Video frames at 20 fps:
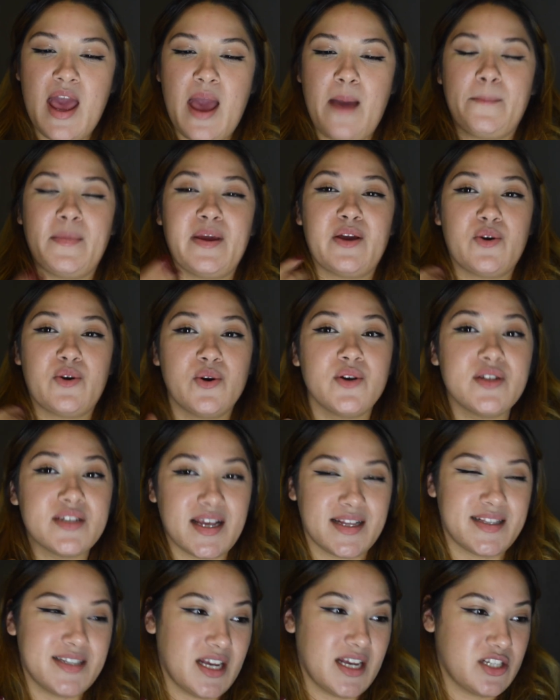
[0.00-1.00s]
And because
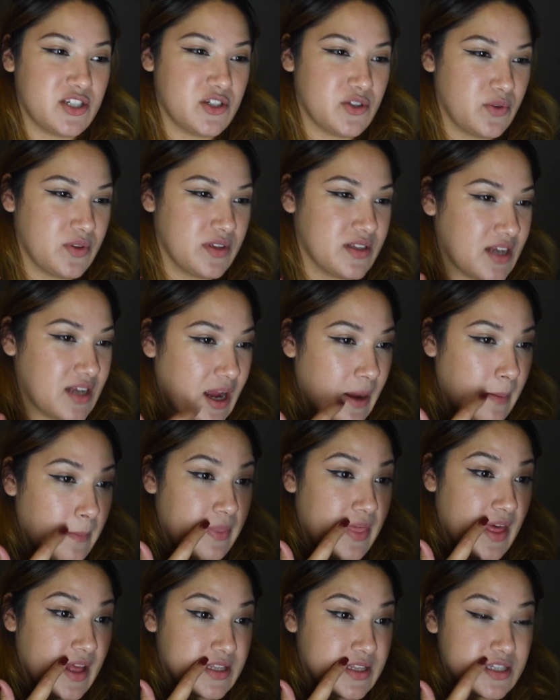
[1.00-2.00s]
I touch it all the
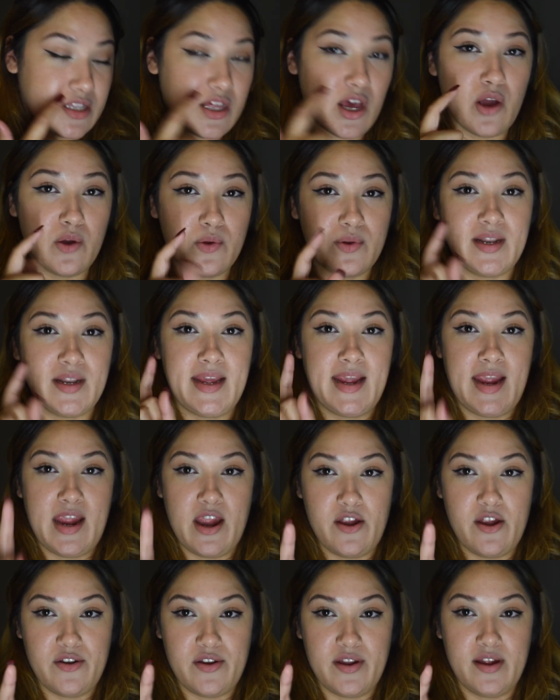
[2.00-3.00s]
time, that's the
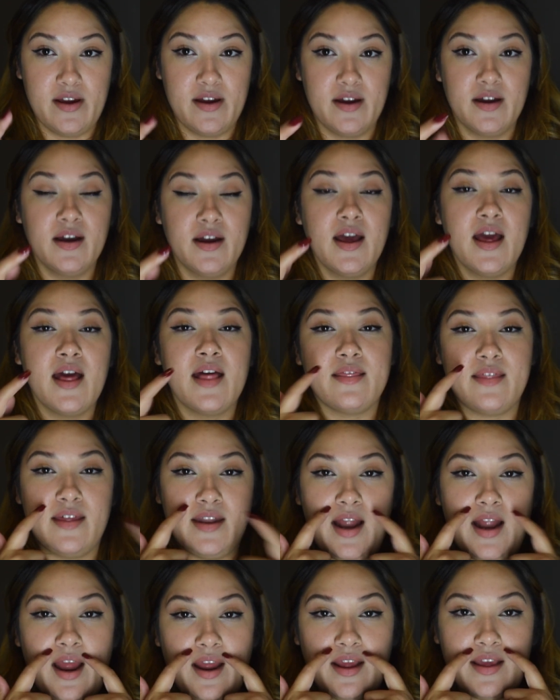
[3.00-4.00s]
only area
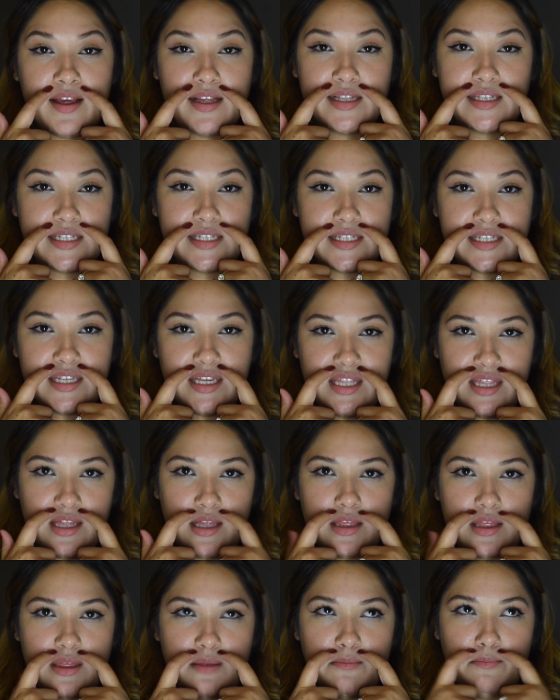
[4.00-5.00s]
that I can see
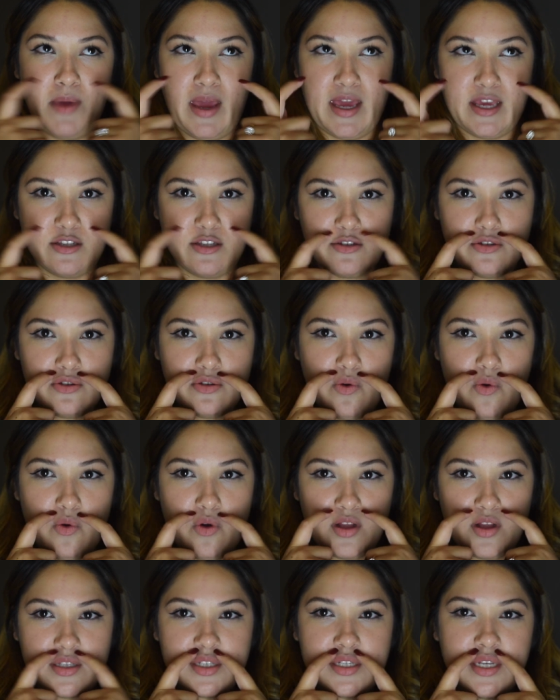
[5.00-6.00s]
that the base or
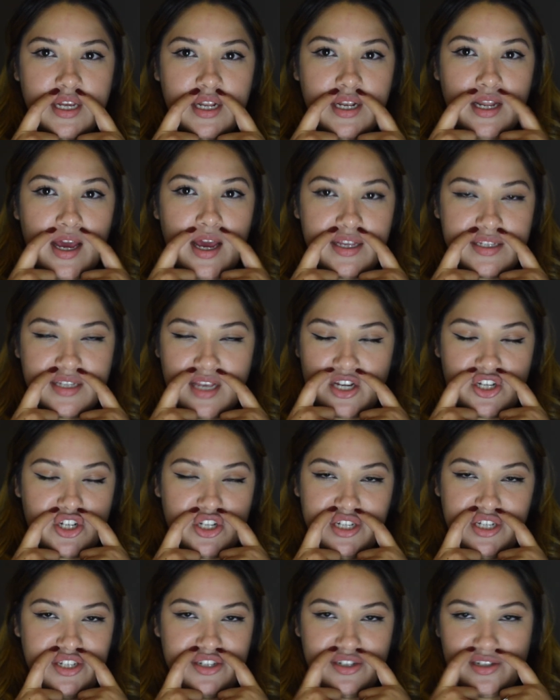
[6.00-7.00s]
concealer has
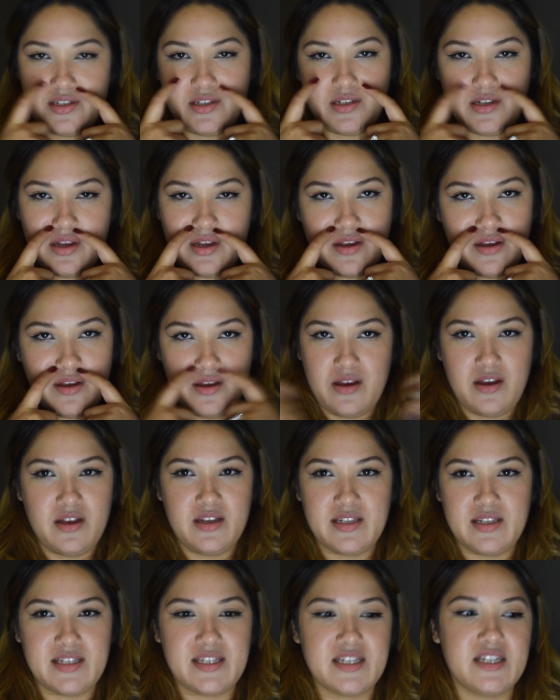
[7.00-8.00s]
actually just
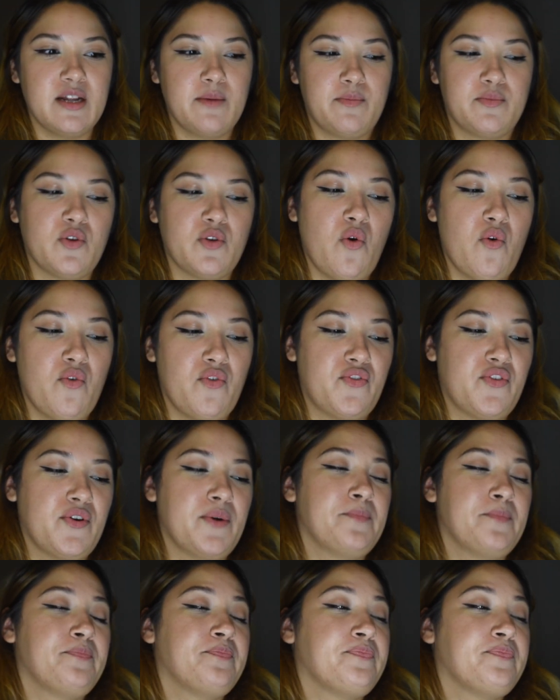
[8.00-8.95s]
slipped off.